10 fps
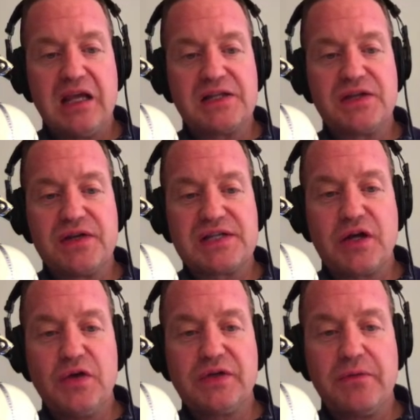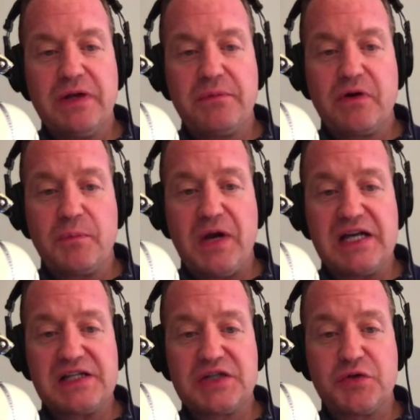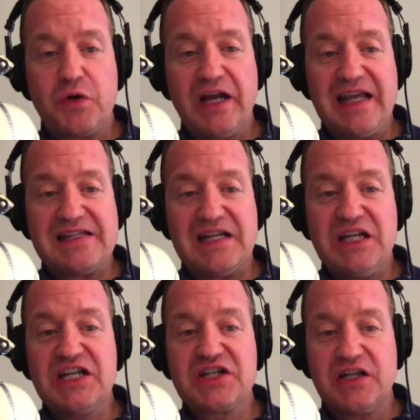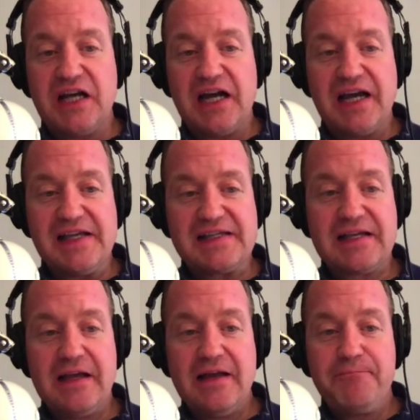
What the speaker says: And so this code commit repository is initialized